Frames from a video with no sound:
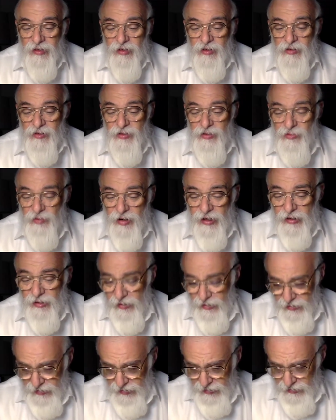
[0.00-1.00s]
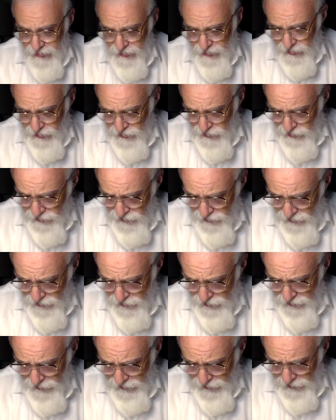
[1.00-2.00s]
goes directly into
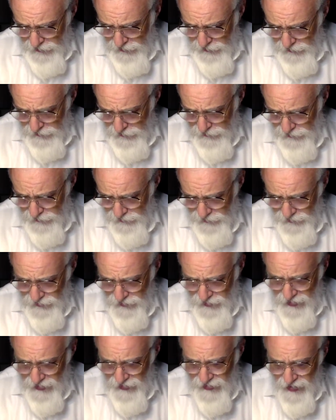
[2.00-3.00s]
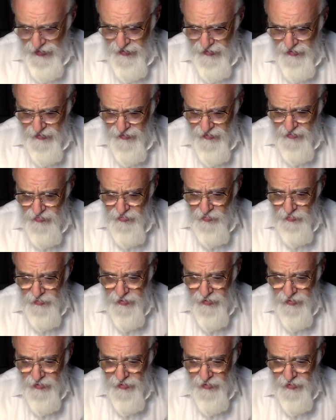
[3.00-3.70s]
the intestines.